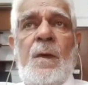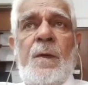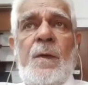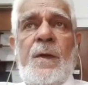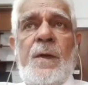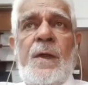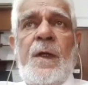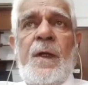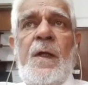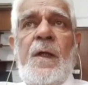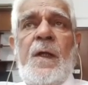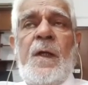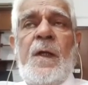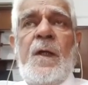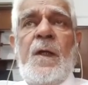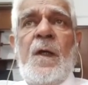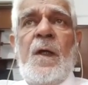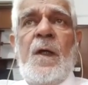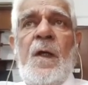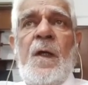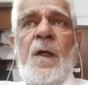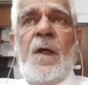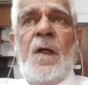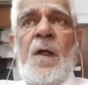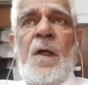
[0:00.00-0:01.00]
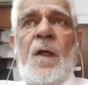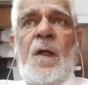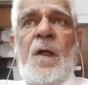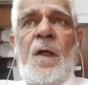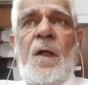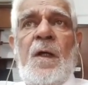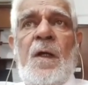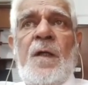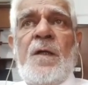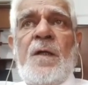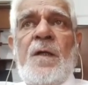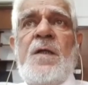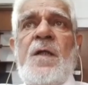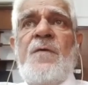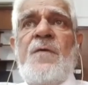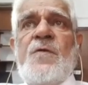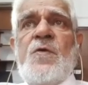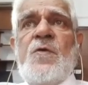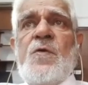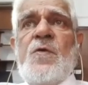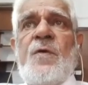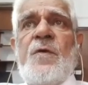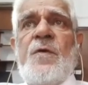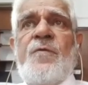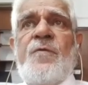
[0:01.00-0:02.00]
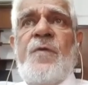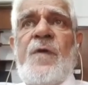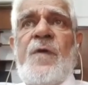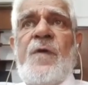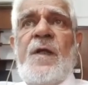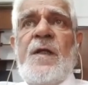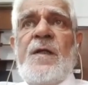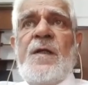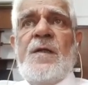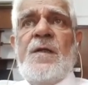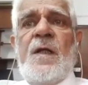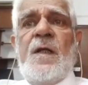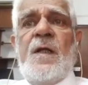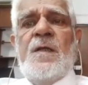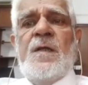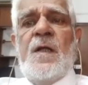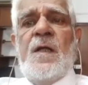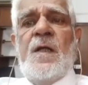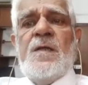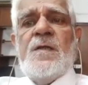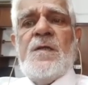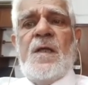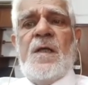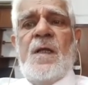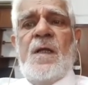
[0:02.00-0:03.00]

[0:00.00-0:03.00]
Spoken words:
Okay? It gives you the feeling that yes,